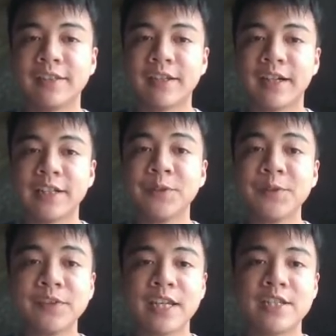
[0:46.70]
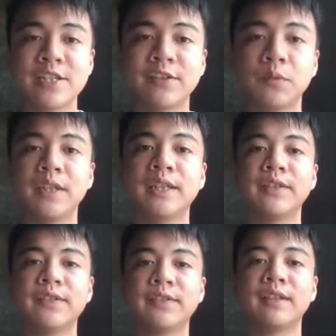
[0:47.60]
There are two stages within
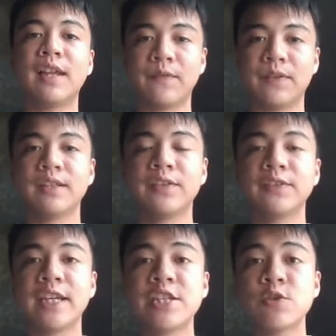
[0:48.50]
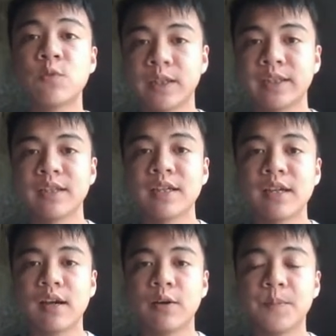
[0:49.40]
this level. Stage 1:
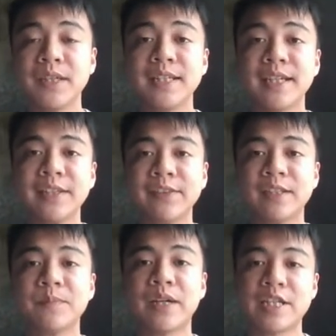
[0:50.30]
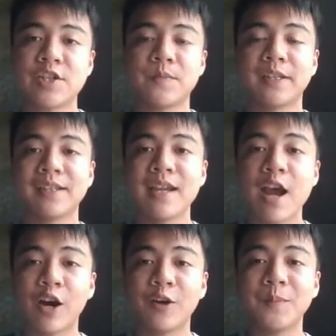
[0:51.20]
obedience and punishment.
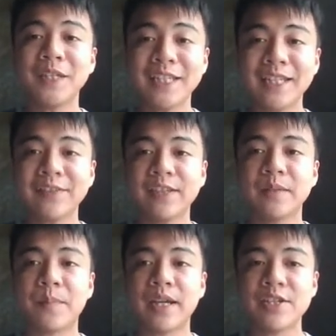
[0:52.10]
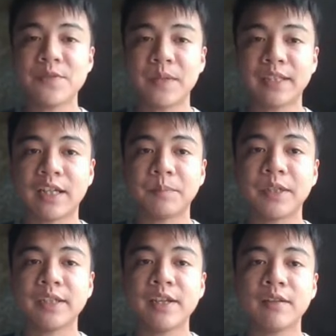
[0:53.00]
Obedience and punishment are
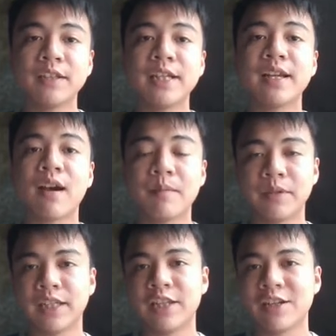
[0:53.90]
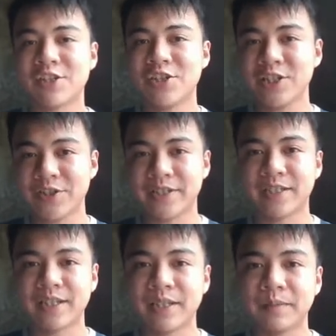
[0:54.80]
particularly common in young children,
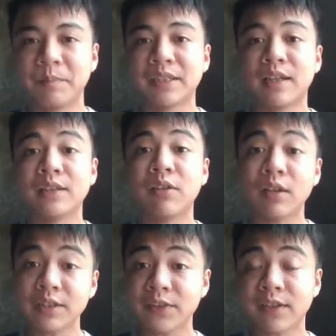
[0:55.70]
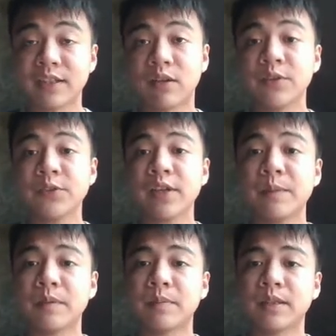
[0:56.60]
but adults are also
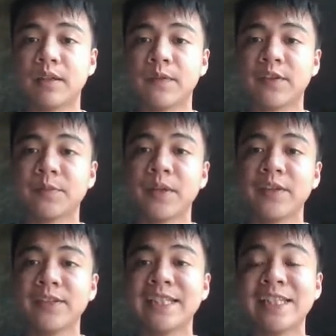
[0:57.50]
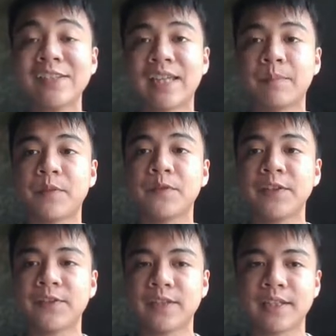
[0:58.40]
capable of expressing this type of
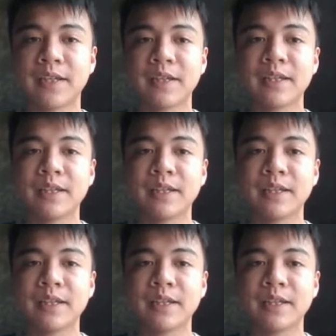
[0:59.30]
reasoning.